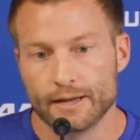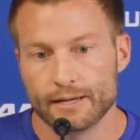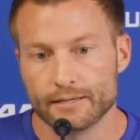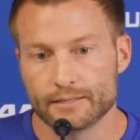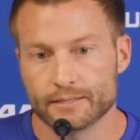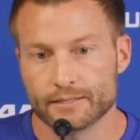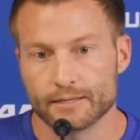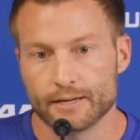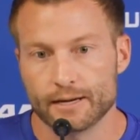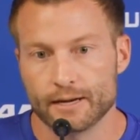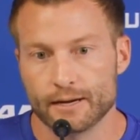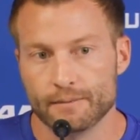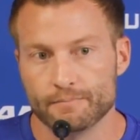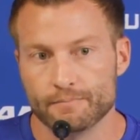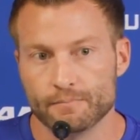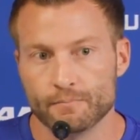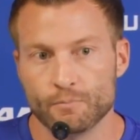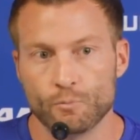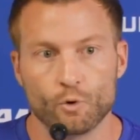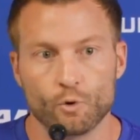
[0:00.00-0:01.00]
It's
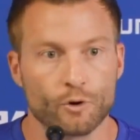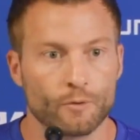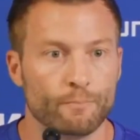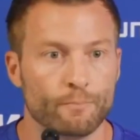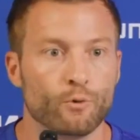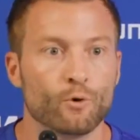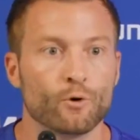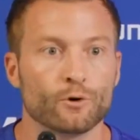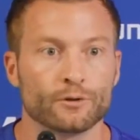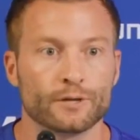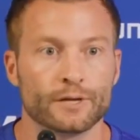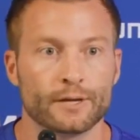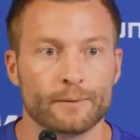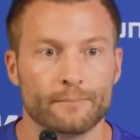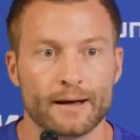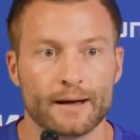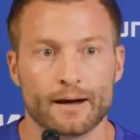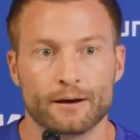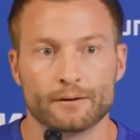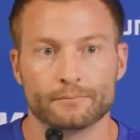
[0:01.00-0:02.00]
uh, more
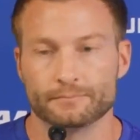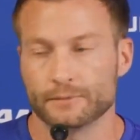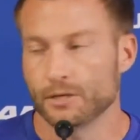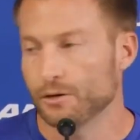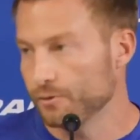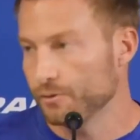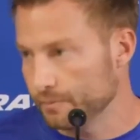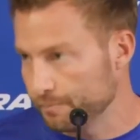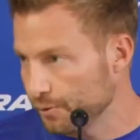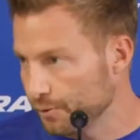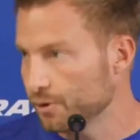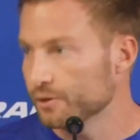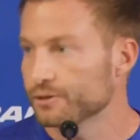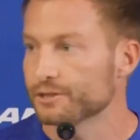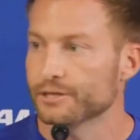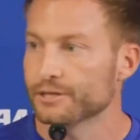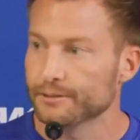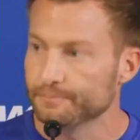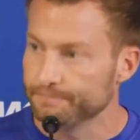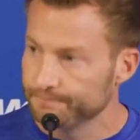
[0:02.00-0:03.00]
importantly about you know the
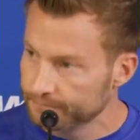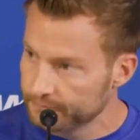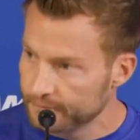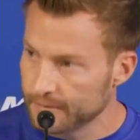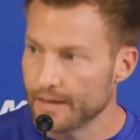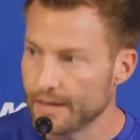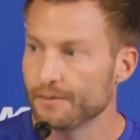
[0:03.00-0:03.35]
person